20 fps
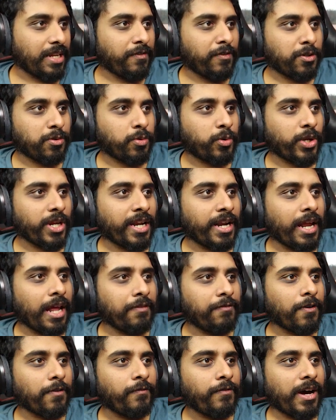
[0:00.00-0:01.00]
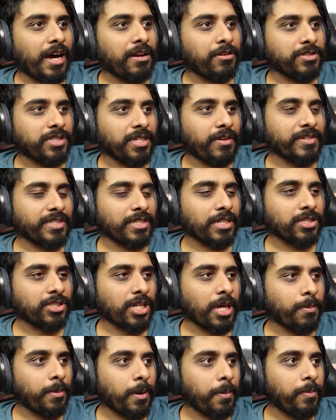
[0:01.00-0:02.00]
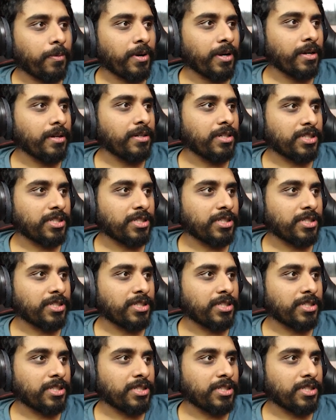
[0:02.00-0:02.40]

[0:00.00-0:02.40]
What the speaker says: difference between an AFL final series and a soap opera?